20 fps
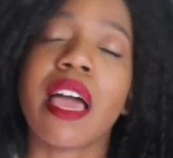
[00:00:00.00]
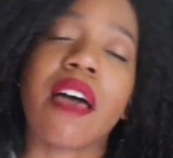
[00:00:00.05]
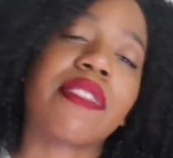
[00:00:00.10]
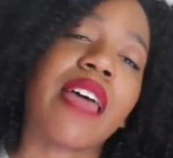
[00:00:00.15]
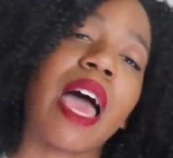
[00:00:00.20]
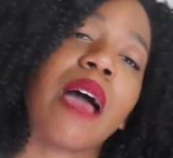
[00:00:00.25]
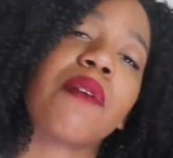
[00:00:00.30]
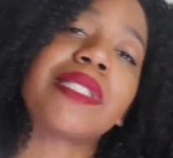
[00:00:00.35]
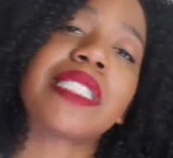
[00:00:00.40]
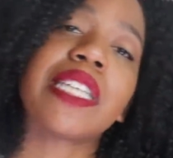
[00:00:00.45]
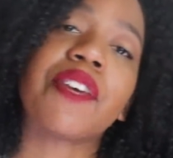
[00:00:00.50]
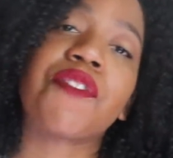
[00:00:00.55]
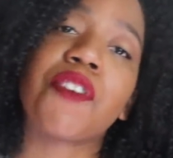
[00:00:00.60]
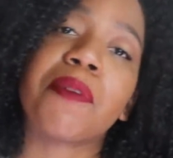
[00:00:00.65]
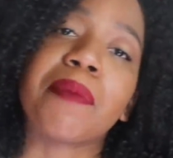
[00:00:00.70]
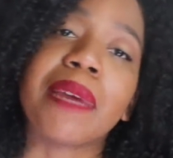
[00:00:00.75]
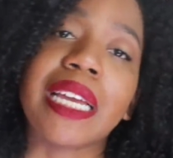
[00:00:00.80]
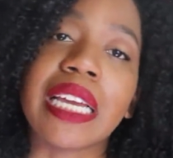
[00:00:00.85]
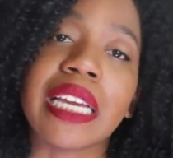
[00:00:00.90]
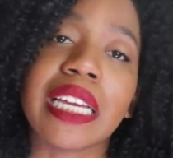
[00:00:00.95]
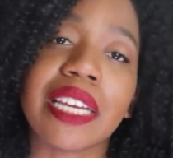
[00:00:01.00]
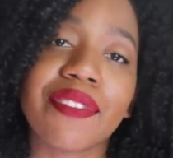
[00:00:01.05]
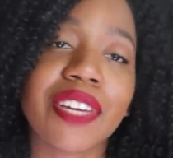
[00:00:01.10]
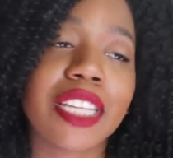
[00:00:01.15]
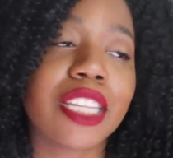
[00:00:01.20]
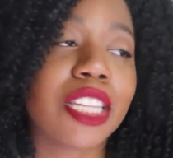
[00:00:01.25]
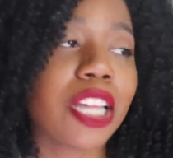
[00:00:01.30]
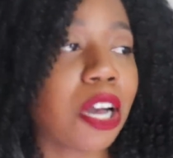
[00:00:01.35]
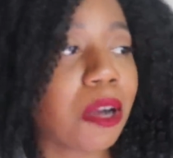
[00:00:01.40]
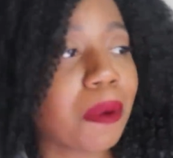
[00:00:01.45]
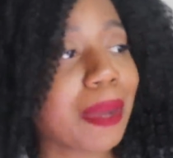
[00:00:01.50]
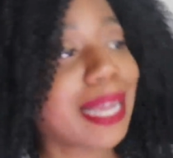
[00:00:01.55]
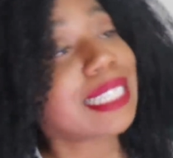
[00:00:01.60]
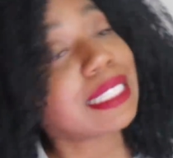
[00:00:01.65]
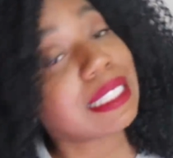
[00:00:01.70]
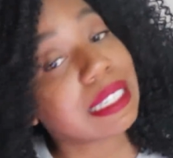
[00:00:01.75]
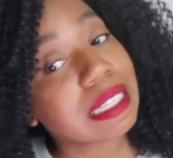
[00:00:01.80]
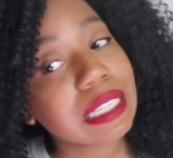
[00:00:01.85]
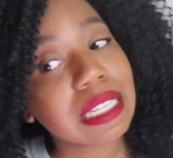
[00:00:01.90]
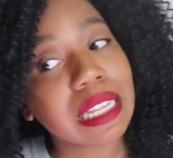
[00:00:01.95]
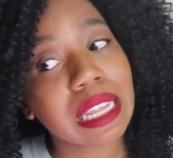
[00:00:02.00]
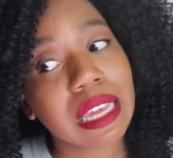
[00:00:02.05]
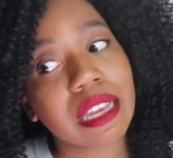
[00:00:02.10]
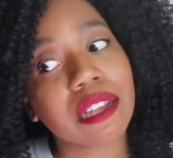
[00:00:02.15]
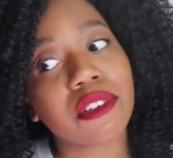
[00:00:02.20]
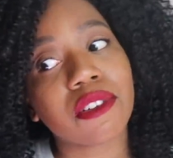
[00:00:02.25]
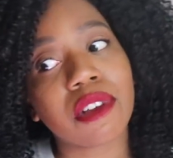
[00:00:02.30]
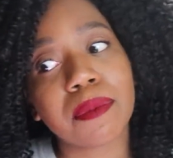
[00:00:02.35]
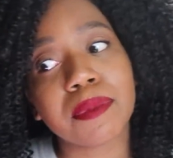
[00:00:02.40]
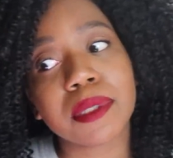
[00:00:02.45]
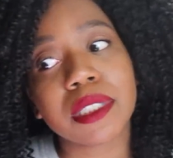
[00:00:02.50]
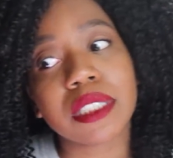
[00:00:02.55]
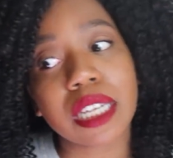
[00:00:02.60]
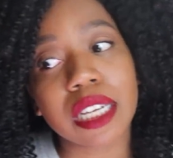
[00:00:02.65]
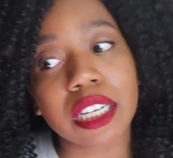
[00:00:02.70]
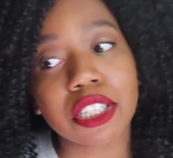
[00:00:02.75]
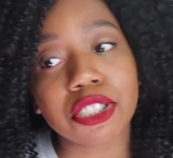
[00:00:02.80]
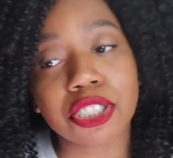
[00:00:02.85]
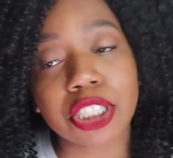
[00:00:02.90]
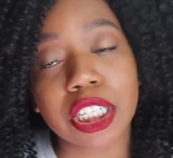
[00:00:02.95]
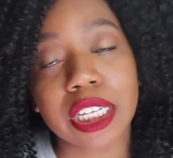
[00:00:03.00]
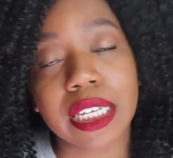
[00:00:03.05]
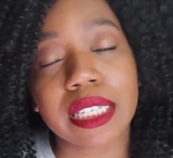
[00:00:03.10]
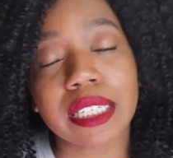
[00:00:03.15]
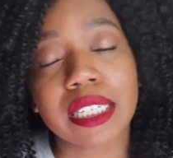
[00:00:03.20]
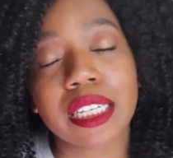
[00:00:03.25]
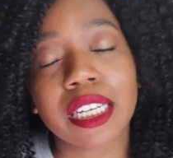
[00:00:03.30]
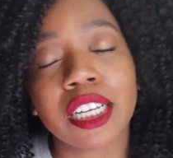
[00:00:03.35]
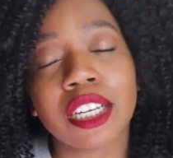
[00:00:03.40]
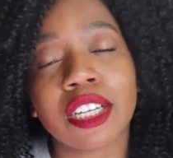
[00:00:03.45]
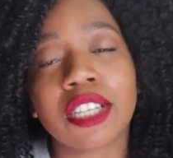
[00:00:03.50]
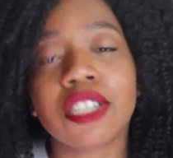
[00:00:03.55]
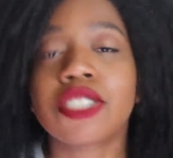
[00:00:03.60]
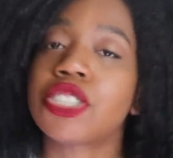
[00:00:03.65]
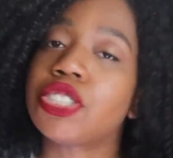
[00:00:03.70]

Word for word: Now, that was it for me, even though I did like Reputation.